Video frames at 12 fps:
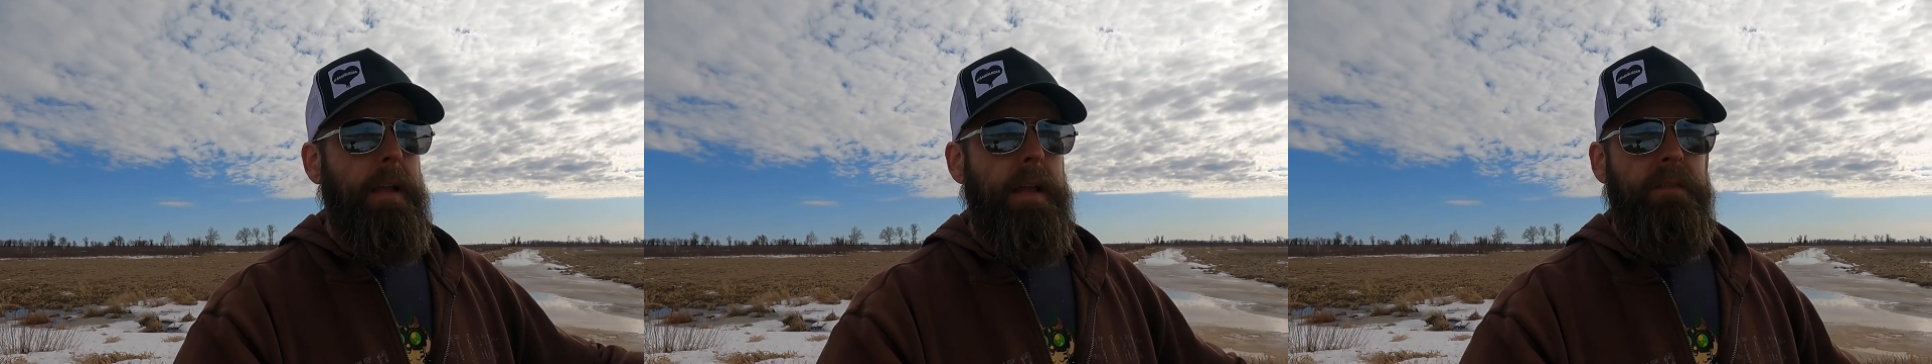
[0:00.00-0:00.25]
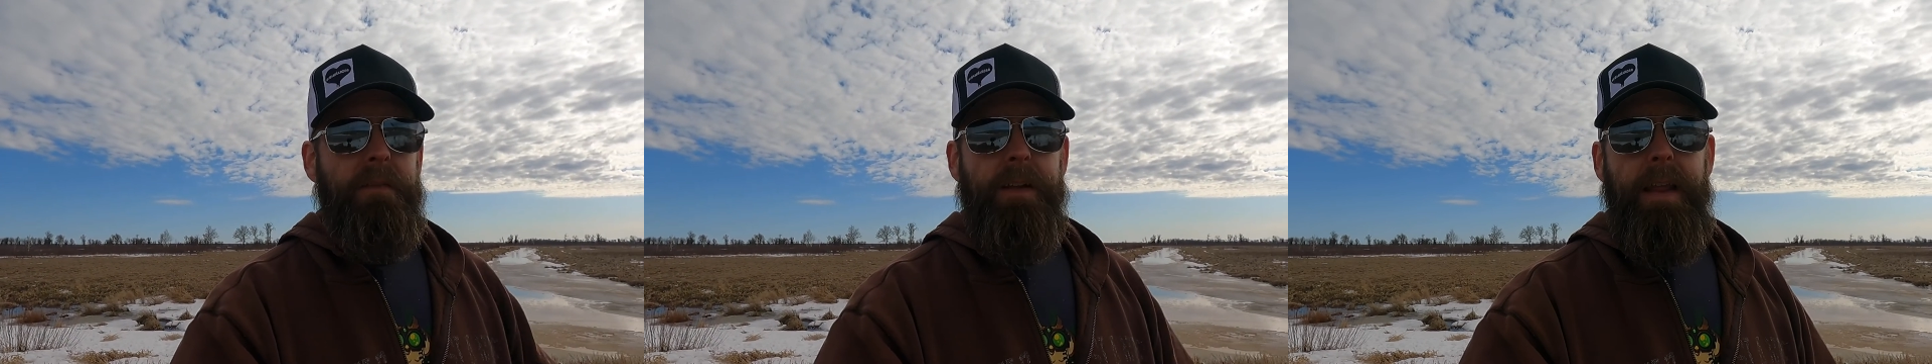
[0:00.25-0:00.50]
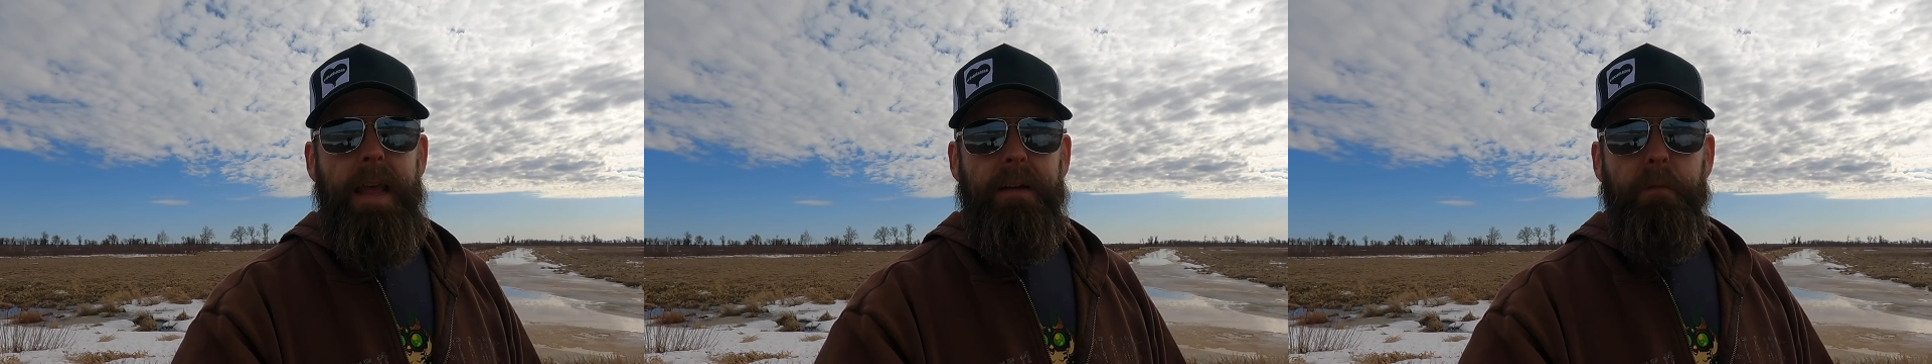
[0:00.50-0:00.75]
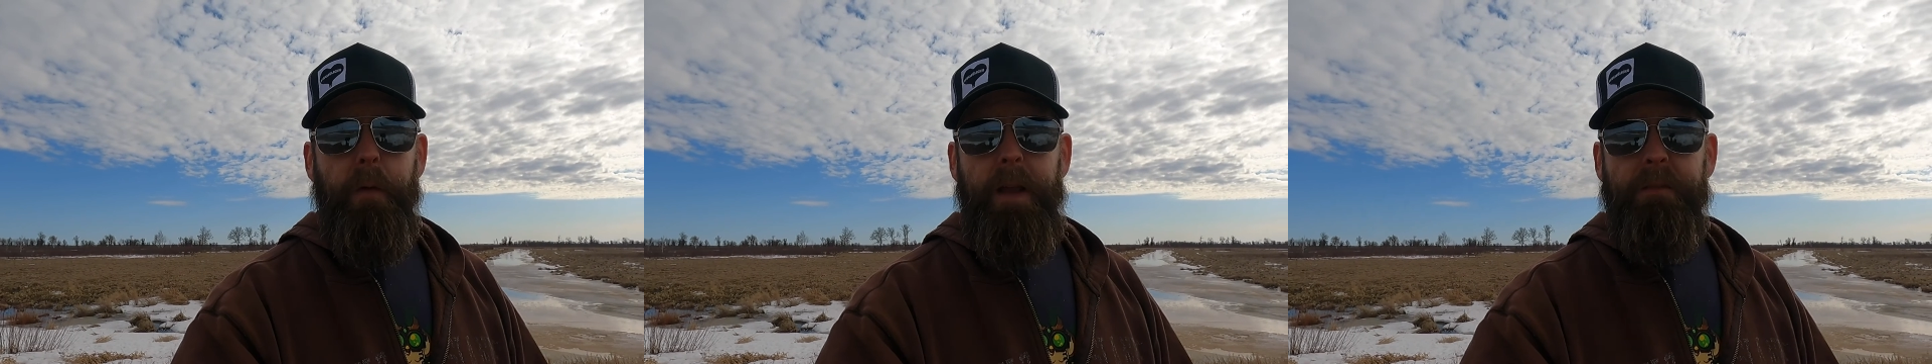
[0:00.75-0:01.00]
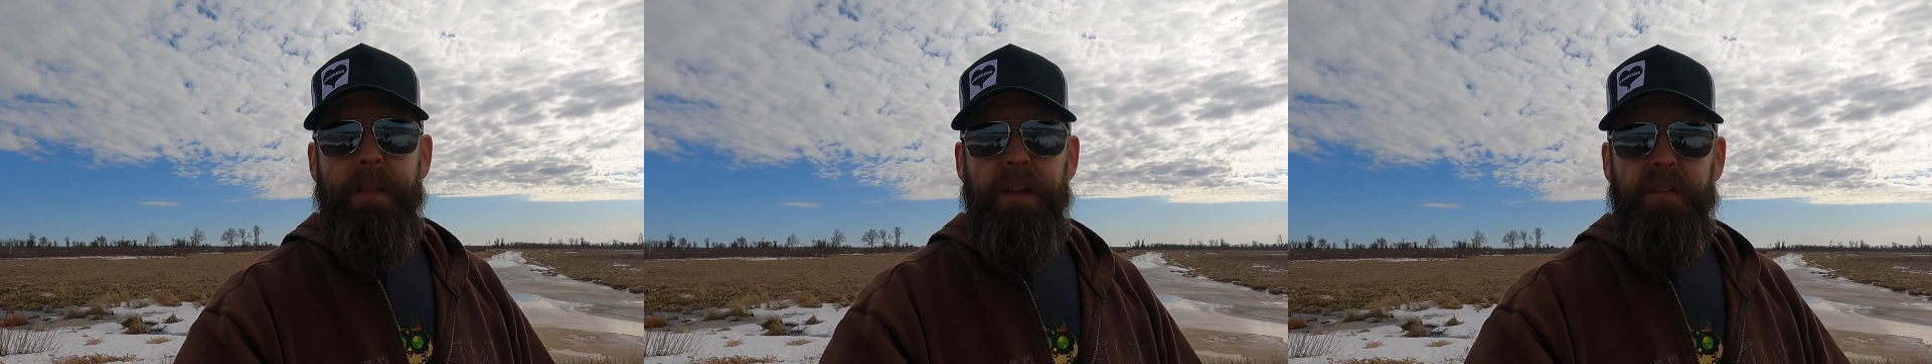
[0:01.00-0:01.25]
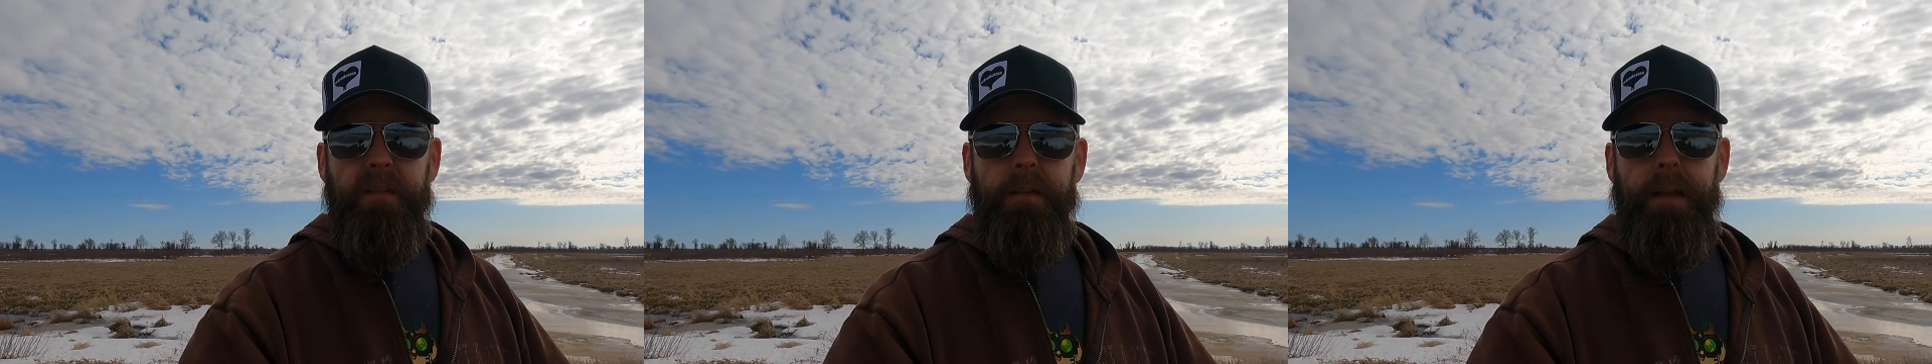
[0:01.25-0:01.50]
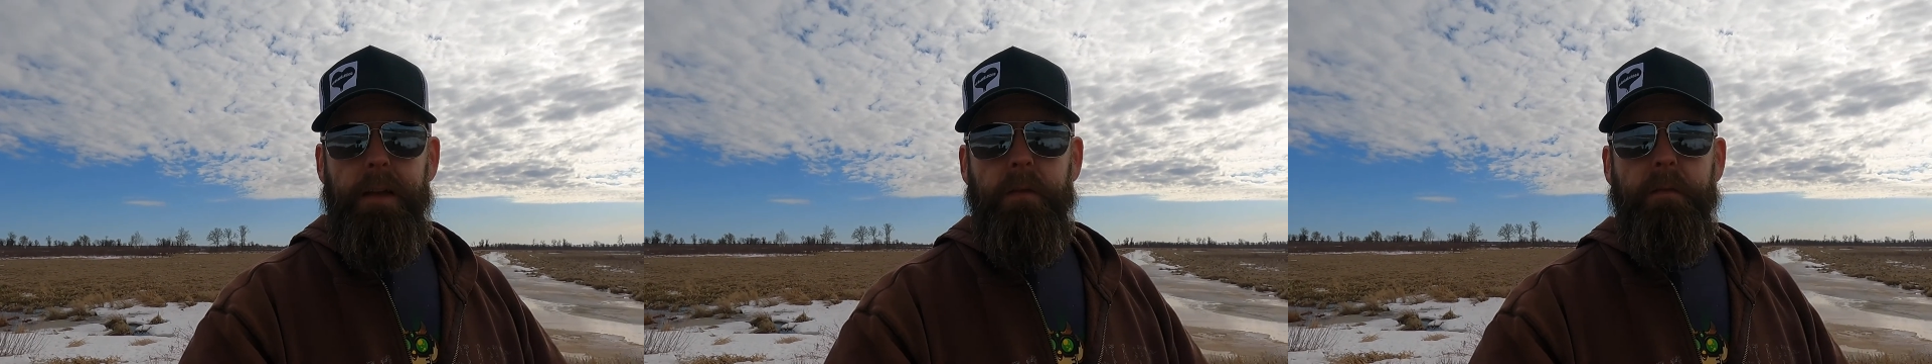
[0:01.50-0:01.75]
NFED half-wave that's linked